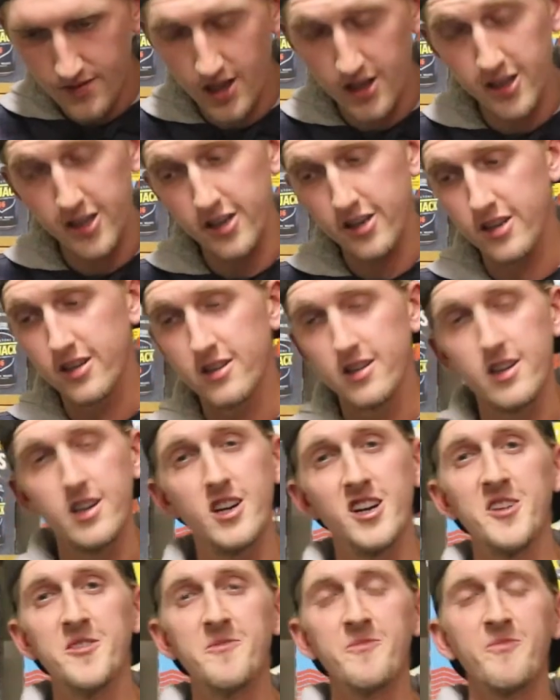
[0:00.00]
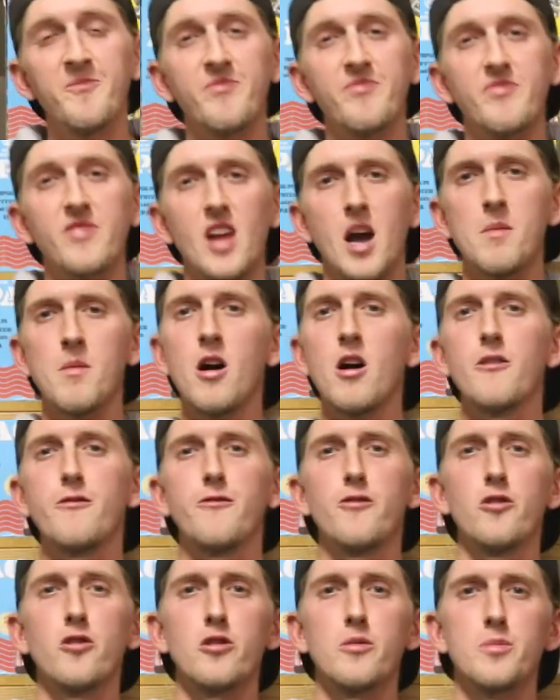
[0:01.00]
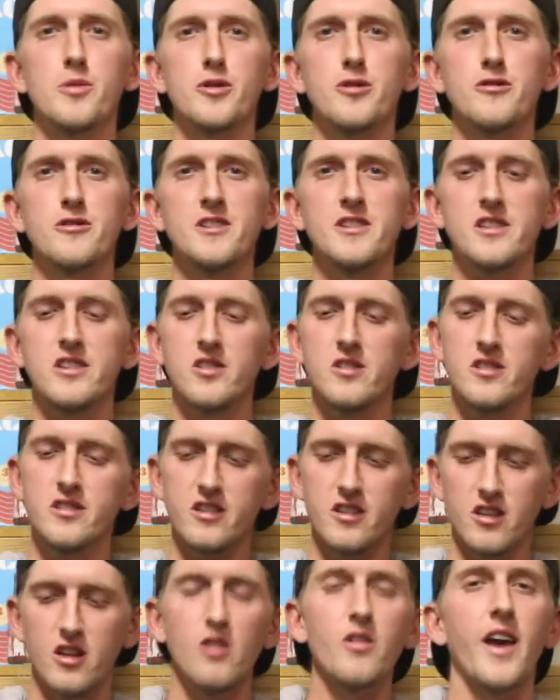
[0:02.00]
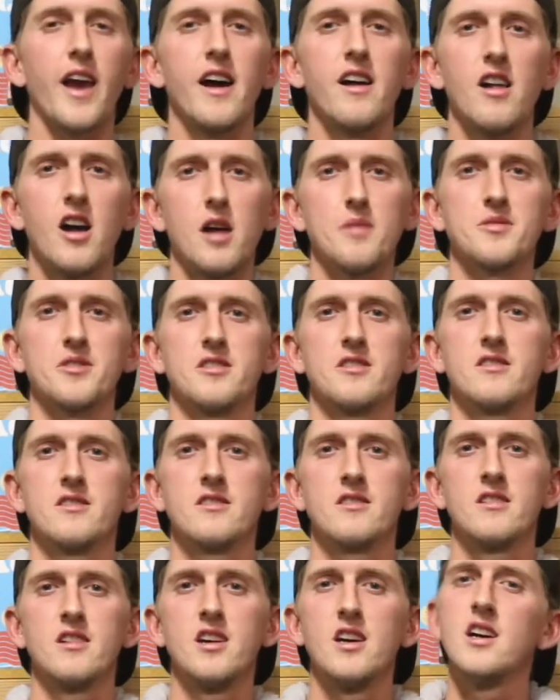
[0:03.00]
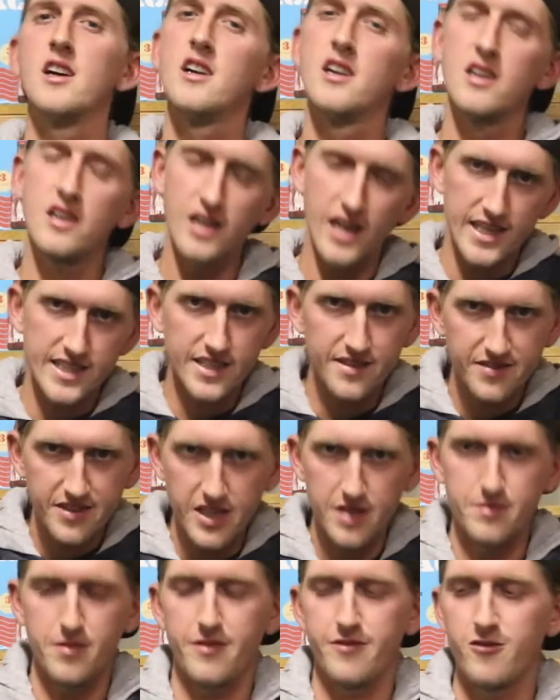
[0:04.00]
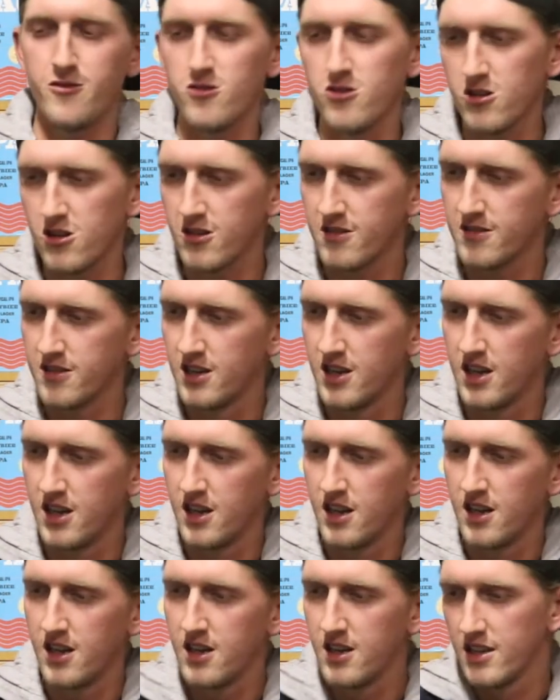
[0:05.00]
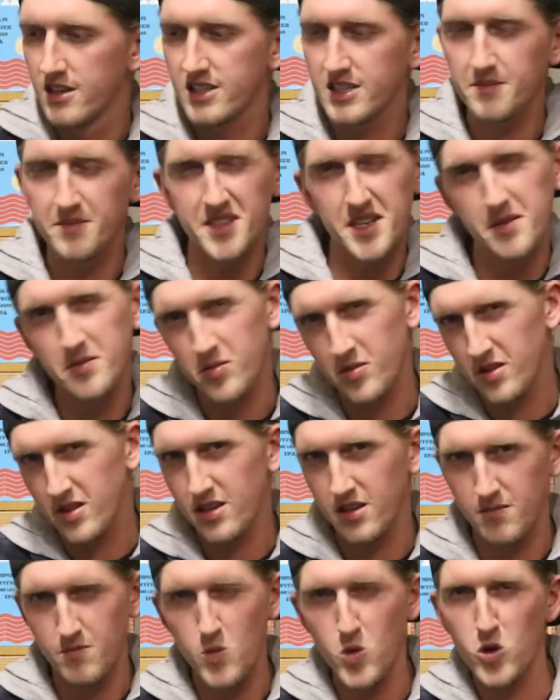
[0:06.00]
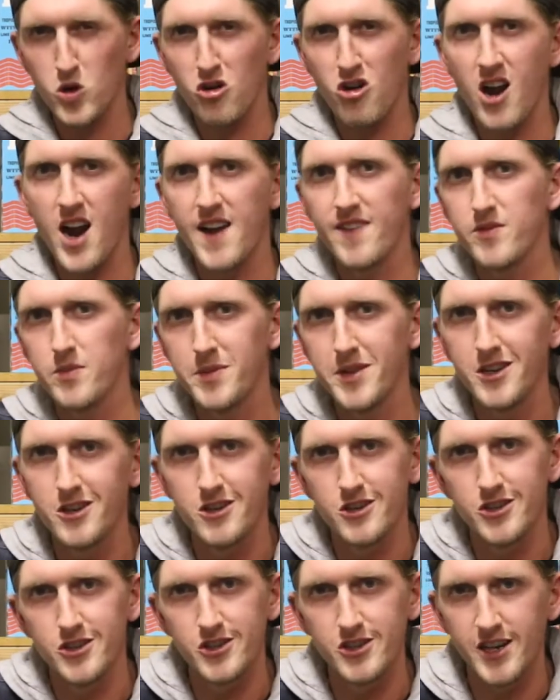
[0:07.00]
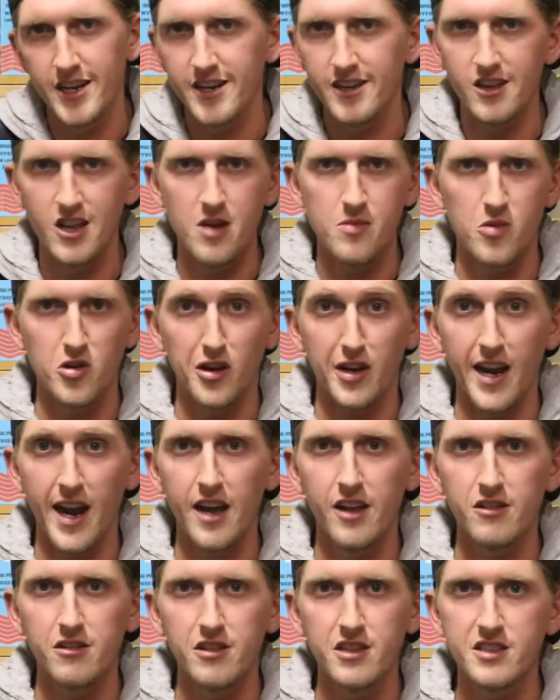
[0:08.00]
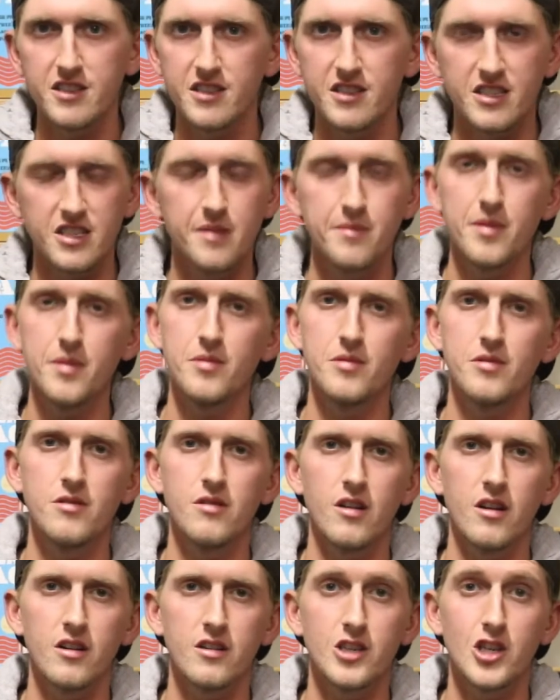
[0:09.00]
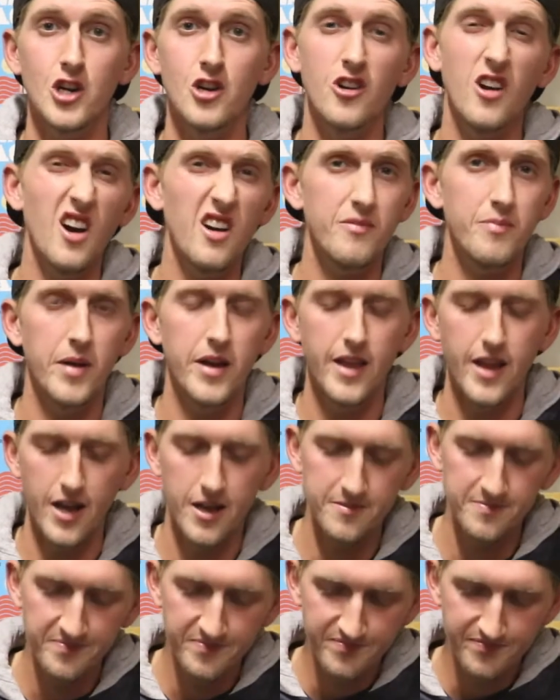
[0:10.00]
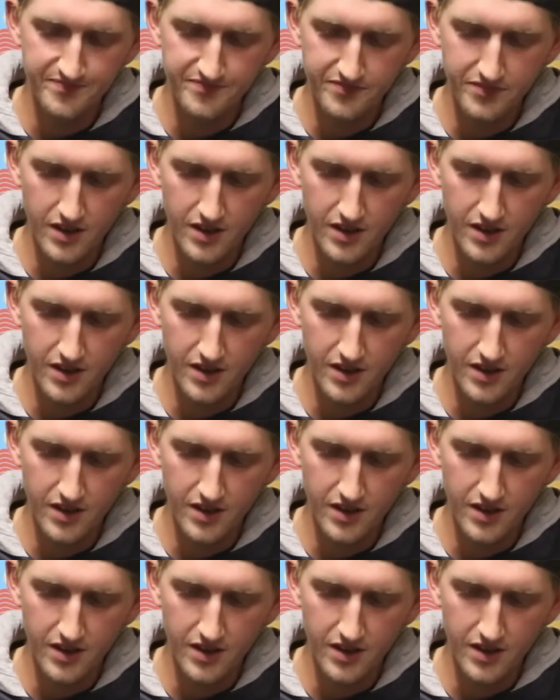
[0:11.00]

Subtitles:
Look, I'm all for breweries doing the low-cal option. As I've said before, sometimes with the more craft beers, you get a lot more calories, and some people are turned off by that.